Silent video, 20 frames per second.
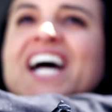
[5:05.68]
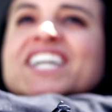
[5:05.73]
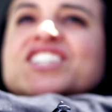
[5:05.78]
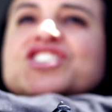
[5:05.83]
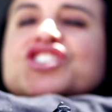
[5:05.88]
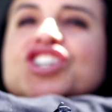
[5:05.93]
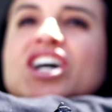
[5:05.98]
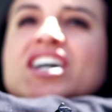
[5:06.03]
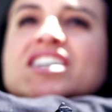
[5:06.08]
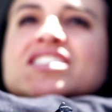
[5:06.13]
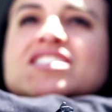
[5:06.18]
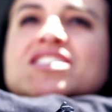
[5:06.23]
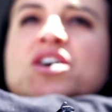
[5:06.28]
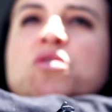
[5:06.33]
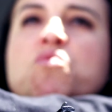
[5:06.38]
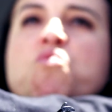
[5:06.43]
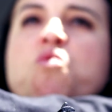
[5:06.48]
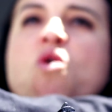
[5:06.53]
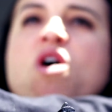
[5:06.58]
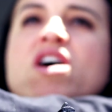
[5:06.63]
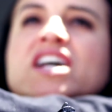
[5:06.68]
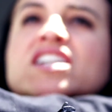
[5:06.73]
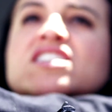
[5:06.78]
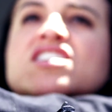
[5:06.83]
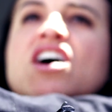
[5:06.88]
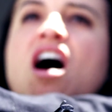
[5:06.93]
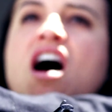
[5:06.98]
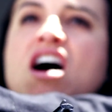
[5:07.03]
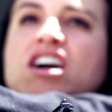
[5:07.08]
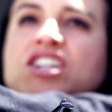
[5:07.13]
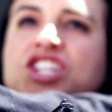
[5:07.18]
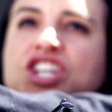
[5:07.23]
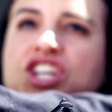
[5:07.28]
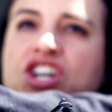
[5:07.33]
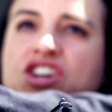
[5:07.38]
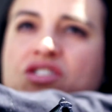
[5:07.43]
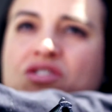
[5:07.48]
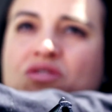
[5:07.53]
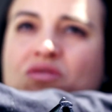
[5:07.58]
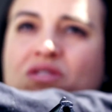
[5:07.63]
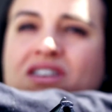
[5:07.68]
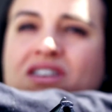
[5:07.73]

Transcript: I just want to talk to you.